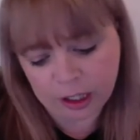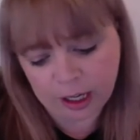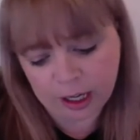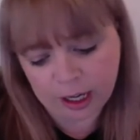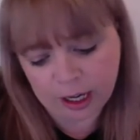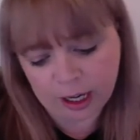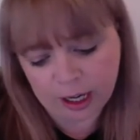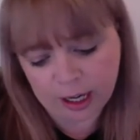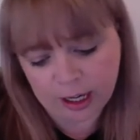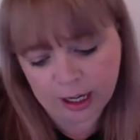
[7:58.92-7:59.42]

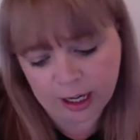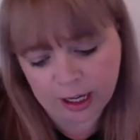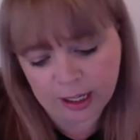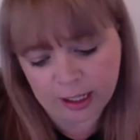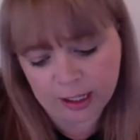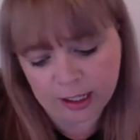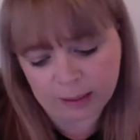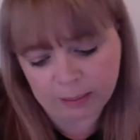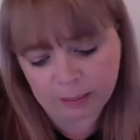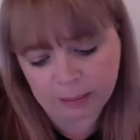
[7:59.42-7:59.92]
and
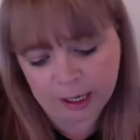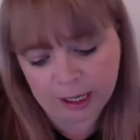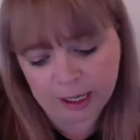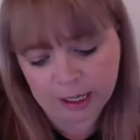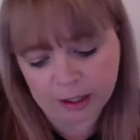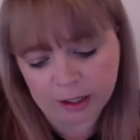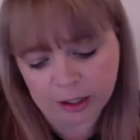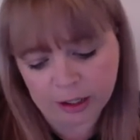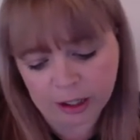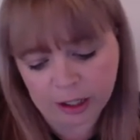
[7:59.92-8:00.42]
been
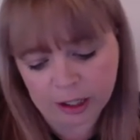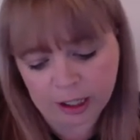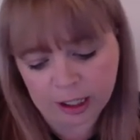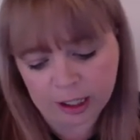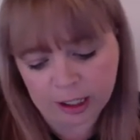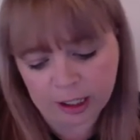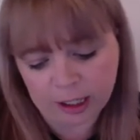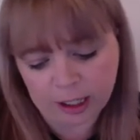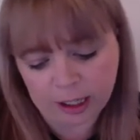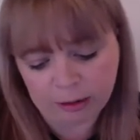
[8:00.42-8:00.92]
inserted
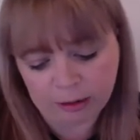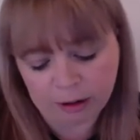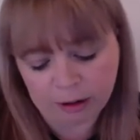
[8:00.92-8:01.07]
into their